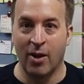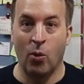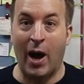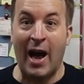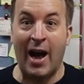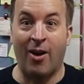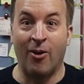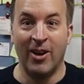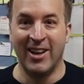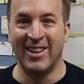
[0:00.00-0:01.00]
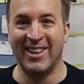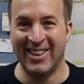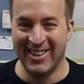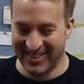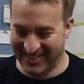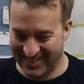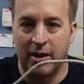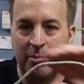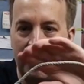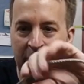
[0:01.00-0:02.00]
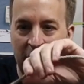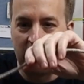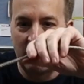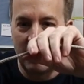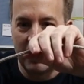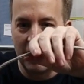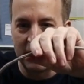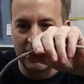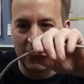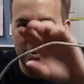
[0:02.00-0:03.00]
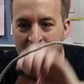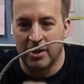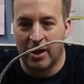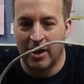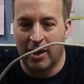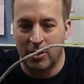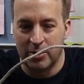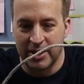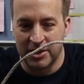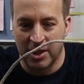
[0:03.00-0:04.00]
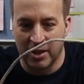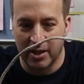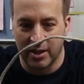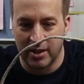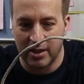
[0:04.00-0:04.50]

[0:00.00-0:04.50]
wow. And people on roller coasters often like hold each other.